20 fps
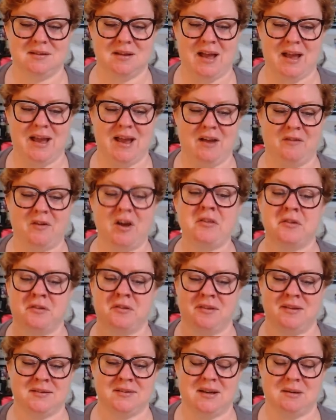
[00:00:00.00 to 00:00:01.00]
I have other
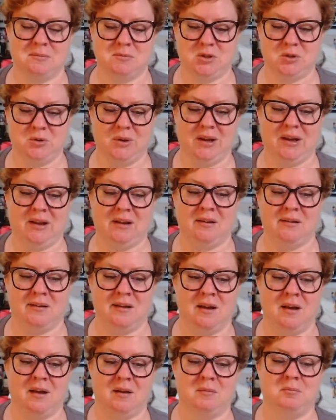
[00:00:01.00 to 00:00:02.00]
things that I'm doing,
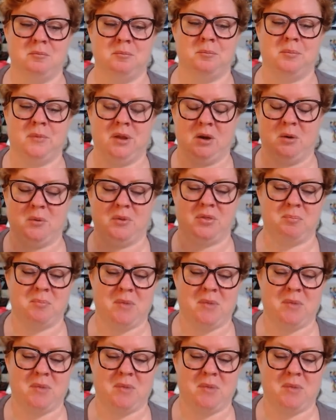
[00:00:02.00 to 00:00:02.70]
with